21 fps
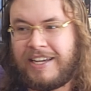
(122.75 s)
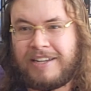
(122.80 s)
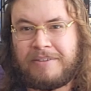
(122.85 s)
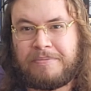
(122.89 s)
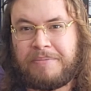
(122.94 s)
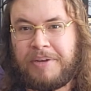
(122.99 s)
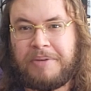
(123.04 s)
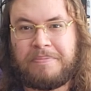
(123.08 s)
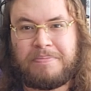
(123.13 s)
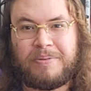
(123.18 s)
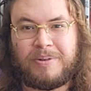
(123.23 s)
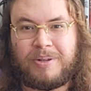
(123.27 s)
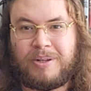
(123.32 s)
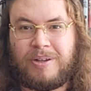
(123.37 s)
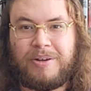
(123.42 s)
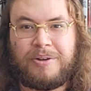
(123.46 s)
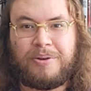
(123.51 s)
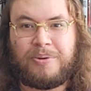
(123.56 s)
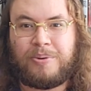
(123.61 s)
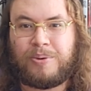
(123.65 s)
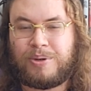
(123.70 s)
at people
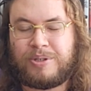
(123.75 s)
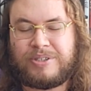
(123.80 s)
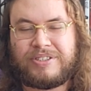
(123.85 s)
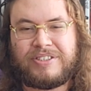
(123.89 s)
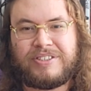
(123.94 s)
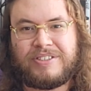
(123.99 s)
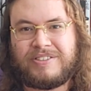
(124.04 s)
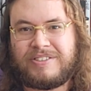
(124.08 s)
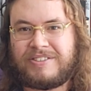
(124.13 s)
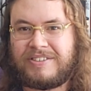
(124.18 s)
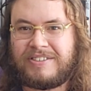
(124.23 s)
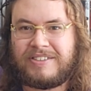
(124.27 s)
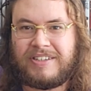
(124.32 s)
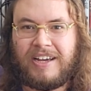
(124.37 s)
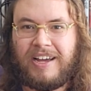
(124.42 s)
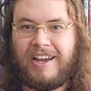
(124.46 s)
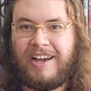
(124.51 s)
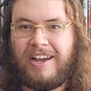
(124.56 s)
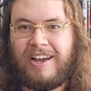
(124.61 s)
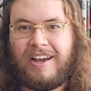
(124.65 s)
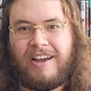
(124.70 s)
on horses,
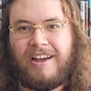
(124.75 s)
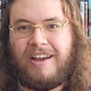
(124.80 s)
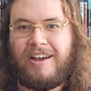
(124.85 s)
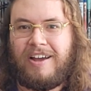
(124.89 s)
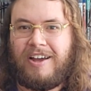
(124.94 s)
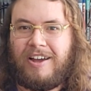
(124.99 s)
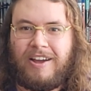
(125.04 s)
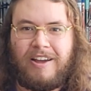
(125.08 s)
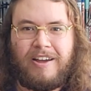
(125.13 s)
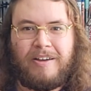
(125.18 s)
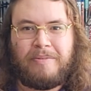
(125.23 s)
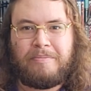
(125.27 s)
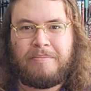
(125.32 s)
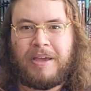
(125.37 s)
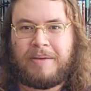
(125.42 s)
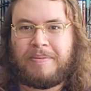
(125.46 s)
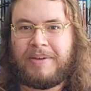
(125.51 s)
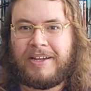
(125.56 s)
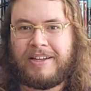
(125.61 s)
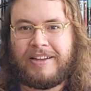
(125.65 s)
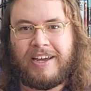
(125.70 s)

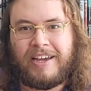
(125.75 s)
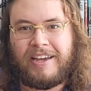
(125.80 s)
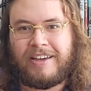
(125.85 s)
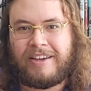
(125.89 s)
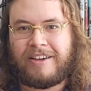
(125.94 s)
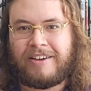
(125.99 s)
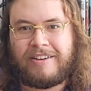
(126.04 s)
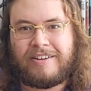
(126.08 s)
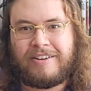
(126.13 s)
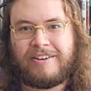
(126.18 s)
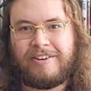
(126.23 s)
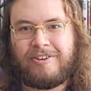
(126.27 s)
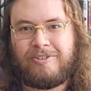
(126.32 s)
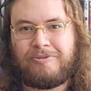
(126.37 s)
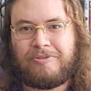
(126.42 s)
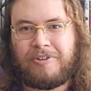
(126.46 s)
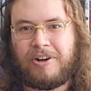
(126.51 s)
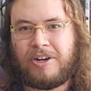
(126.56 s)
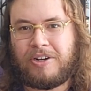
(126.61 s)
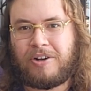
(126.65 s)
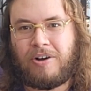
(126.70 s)
maybe, like,
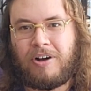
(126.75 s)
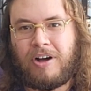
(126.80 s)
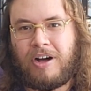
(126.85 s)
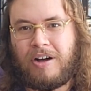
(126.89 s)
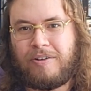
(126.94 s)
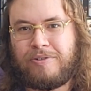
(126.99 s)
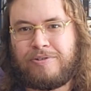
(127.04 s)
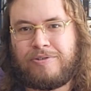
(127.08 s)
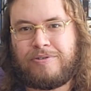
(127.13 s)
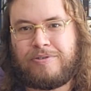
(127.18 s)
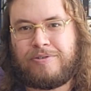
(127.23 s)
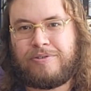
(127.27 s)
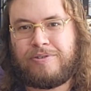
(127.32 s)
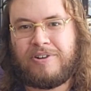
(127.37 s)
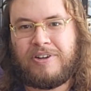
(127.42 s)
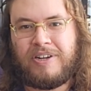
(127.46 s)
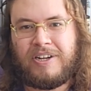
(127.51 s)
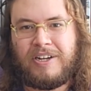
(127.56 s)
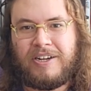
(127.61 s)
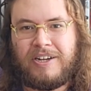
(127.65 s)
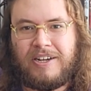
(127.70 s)
fuck off.
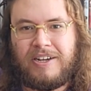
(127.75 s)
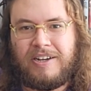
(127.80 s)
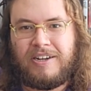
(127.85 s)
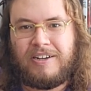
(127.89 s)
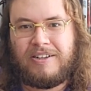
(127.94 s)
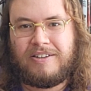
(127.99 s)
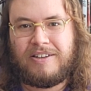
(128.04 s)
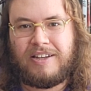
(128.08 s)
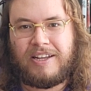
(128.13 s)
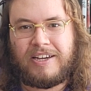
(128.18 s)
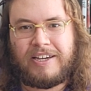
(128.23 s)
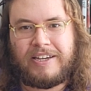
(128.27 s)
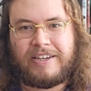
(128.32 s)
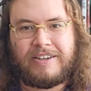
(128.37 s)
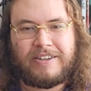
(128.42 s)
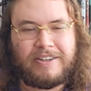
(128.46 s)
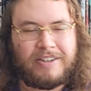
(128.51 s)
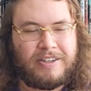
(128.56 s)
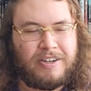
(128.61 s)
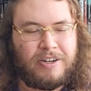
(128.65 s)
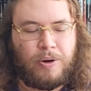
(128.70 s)

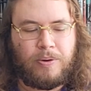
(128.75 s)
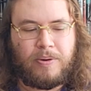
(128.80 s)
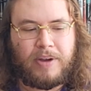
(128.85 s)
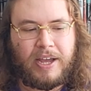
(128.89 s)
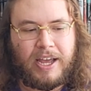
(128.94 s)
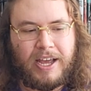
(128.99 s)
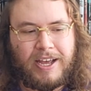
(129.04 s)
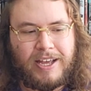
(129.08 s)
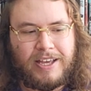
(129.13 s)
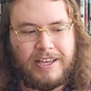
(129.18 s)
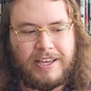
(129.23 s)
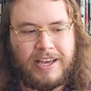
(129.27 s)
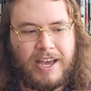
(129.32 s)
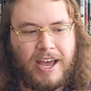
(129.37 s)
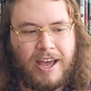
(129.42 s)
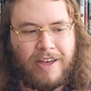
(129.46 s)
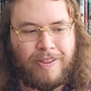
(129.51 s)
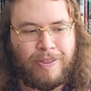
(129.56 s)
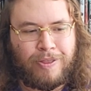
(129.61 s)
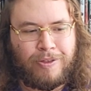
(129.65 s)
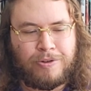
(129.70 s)
Like, okay,
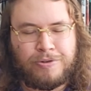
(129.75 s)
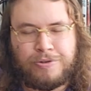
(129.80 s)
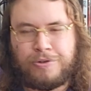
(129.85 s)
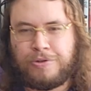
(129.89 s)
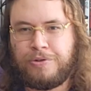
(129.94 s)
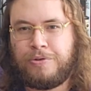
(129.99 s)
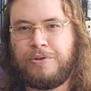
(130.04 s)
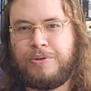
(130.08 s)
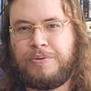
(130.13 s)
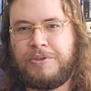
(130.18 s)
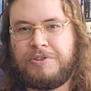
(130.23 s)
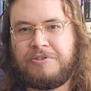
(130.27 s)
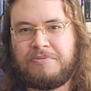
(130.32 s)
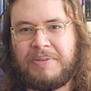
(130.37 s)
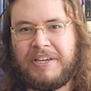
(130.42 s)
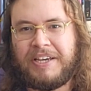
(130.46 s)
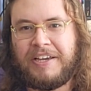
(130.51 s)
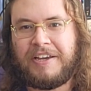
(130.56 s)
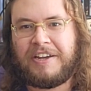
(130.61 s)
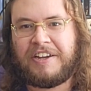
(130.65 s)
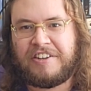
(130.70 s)
yeah, the dude is
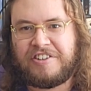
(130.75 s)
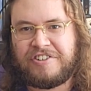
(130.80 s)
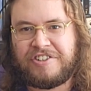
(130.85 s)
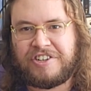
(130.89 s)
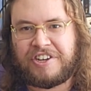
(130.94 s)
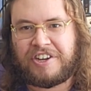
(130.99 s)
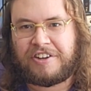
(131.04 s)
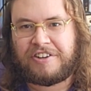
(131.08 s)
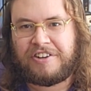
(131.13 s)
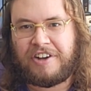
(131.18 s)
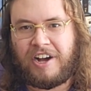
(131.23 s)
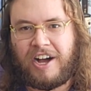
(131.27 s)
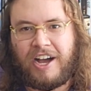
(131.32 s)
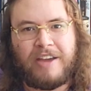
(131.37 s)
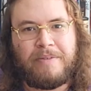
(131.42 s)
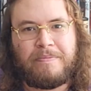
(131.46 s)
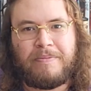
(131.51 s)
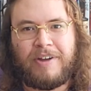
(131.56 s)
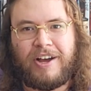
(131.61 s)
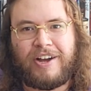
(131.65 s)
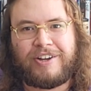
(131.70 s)
being a dick.
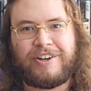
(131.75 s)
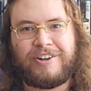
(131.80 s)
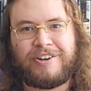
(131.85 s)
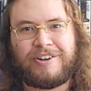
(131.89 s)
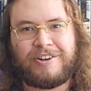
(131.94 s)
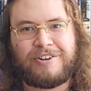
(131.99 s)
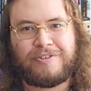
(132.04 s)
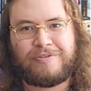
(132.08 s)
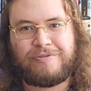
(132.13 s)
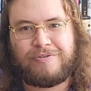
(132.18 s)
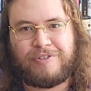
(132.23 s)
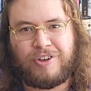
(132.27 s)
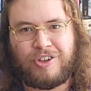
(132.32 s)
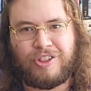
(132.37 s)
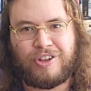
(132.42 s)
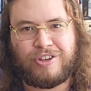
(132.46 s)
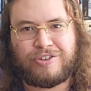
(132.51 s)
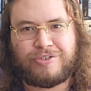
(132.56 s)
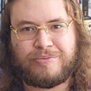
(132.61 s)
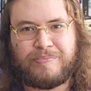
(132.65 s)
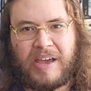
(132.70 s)
I'm not gonna defend
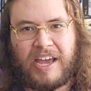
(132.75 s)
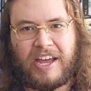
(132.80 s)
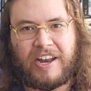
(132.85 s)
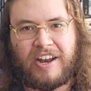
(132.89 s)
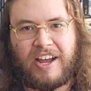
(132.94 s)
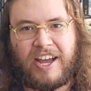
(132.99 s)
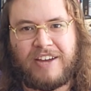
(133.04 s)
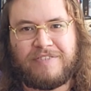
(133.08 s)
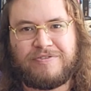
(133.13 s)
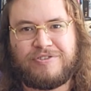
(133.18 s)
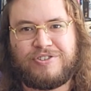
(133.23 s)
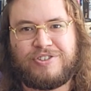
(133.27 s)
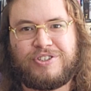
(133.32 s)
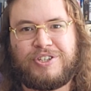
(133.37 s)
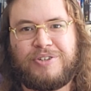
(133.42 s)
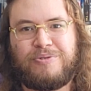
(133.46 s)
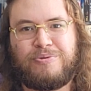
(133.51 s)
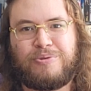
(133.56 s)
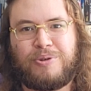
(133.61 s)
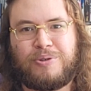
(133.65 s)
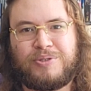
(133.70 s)
this man. I have
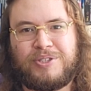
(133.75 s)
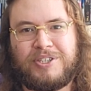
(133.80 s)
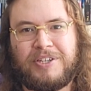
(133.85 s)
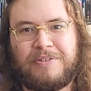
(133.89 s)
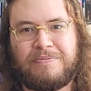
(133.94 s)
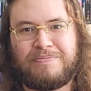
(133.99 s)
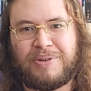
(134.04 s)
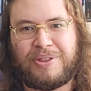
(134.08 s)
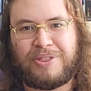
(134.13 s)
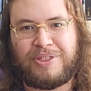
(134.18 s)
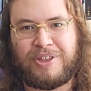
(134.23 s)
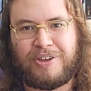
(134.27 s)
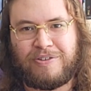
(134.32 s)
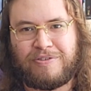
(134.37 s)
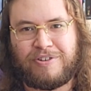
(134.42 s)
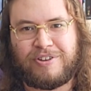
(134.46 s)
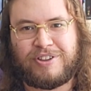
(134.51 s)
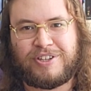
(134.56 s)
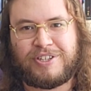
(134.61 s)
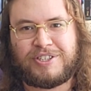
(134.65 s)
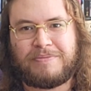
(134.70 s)
zero sympathy
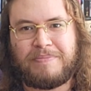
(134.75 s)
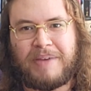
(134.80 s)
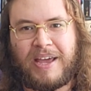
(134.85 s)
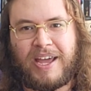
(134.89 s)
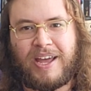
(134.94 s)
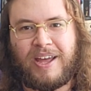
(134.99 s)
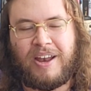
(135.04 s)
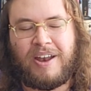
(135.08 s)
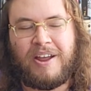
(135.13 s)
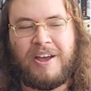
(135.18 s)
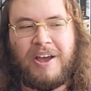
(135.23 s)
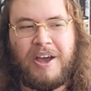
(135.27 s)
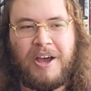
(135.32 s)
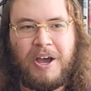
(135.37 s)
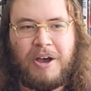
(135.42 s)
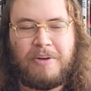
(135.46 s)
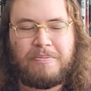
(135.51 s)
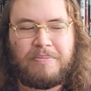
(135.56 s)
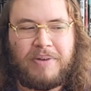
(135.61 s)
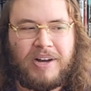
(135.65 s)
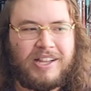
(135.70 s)
for this man.
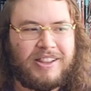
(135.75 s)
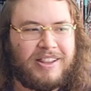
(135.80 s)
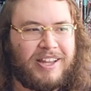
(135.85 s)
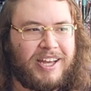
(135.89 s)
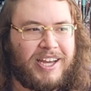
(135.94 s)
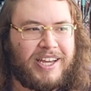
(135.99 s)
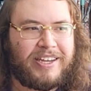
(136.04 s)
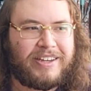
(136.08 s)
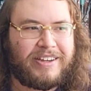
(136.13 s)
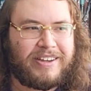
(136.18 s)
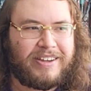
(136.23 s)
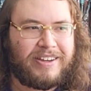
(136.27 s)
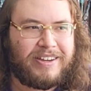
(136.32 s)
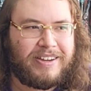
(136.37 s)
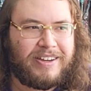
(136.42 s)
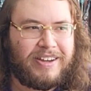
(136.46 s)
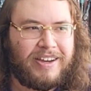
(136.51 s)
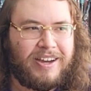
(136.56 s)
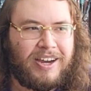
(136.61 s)
But, like,